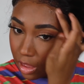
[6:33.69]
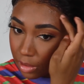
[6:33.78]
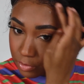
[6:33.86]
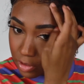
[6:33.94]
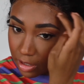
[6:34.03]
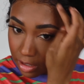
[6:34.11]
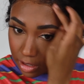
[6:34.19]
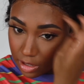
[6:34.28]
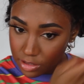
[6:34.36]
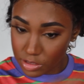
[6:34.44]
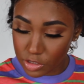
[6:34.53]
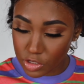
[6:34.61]
I'm trying to
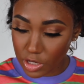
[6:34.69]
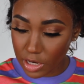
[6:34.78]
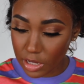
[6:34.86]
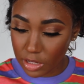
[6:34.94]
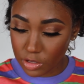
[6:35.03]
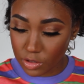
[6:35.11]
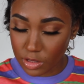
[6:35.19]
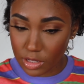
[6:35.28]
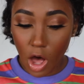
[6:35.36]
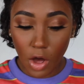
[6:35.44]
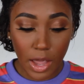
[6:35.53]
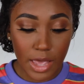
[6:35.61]
concentrate and do
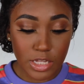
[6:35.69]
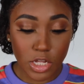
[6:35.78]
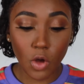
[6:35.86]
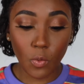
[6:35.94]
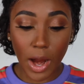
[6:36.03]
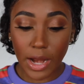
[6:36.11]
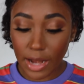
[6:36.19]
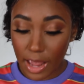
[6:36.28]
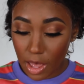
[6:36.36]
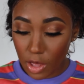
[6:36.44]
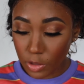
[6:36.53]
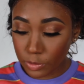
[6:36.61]
this. Okay, so right
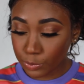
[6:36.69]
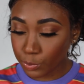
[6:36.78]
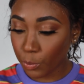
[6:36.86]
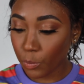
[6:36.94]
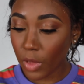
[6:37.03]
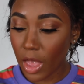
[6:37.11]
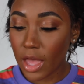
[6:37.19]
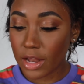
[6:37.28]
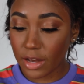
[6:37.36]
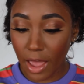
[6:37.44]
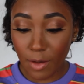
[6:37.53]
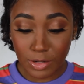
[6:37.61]
now
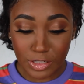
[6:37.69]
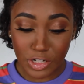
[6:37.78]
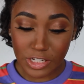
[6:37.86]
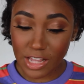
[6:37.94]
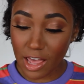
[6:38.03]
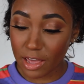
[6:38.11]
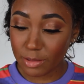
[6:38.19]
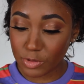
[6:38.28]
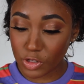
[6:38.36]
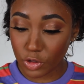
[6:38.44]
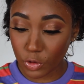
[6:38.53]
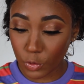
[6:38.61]
it's your time
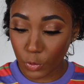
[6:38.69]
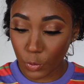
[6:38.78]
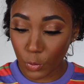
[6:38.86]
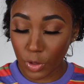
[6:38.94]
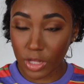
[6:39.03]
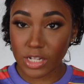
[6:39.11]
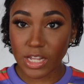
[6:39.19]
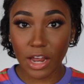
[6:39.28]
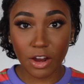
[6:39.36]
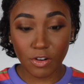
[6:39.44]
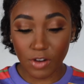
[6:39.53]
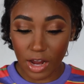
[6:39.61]
to
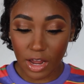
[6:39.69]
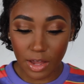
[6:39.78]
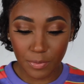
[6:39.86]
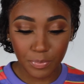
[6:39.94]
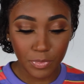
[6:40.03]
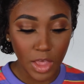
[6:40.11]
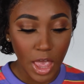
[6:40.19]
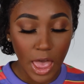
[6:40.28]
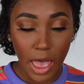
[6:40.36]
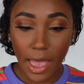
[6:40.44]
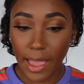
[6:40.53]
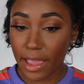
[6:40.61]
decorate
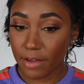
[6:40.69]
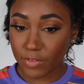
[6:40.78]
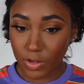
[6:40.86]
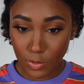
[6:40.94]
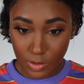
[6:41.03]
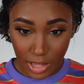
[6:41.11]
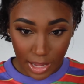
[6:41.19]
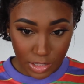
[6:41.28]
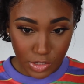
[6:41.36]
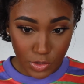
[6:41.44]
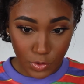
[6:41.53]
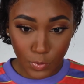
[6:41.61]
however you
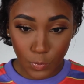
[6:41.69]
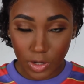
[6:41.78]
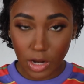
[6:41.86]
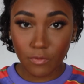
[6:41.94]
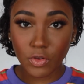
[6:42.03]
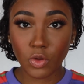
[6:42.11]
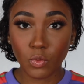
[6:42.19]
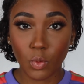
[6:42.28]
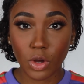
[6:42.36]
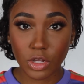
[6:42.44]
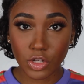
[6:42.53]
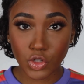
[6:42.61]
like to, whatever you
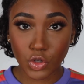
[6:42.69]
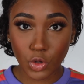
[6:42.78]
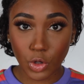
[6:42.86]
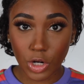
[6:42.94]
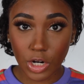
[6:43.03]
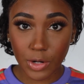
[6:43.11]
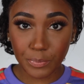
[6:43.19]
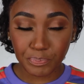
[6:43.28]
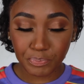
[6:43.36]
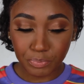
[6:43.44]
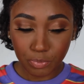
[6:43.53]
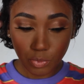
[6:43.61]
want your
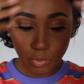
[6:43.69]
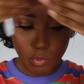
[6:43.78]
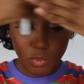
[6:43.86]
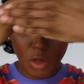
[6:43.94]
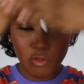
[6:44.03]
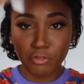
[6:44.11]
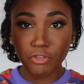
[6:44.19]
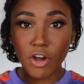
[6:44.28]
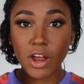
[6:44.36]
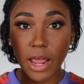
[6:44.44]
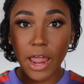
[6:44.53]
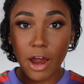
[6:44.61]

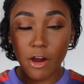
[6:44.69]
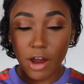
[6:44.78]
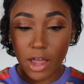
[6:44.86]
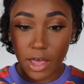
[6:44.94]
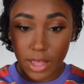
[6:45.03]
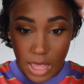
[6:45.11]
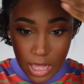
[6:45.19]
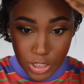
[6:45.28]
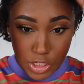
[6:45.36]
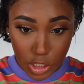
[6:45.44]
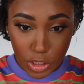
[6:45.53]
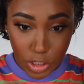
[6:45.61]
front area
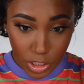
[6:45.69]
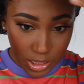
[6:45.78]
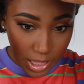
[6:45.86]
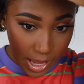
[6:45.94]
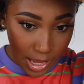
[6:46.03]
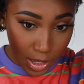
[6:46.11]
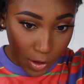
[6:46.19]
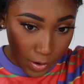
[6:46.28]
to look like.